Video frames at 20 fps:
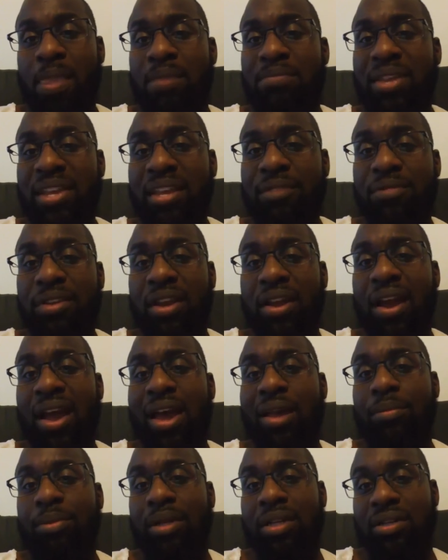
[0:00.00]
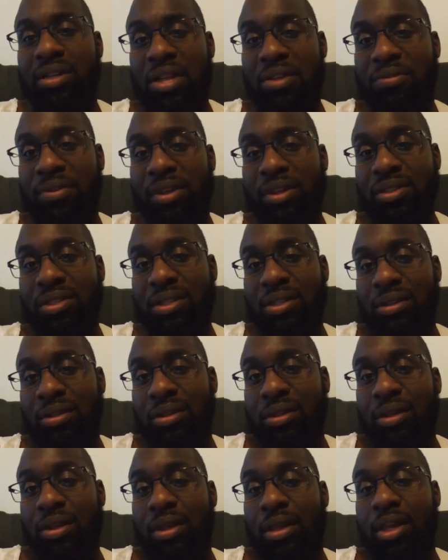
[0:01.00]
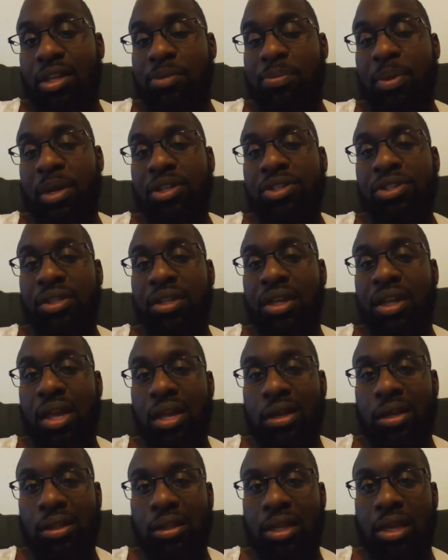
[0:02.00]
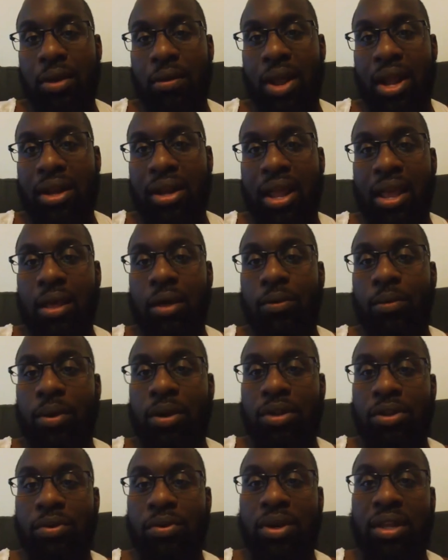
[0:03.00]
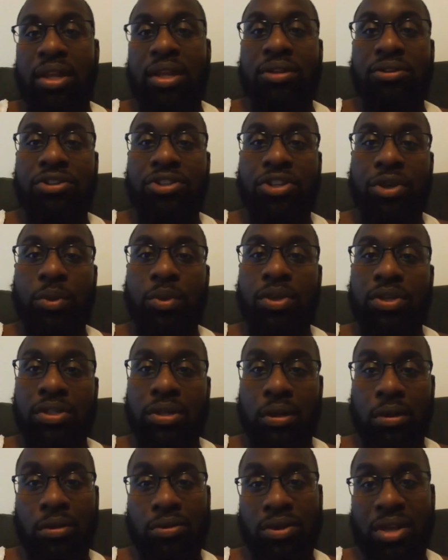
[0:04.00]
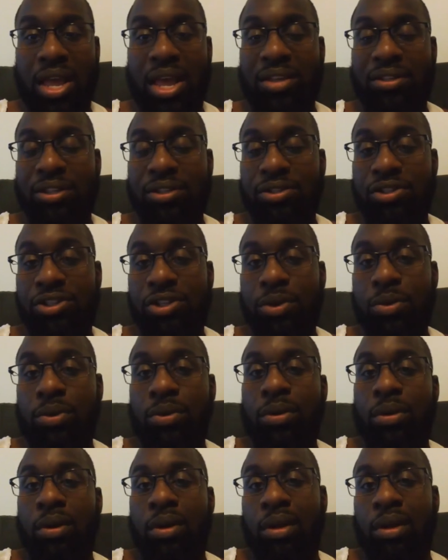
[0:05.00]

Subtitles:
If they could figure out how to play defense, especially in the league right now where you need shooters and all those guys can shoot,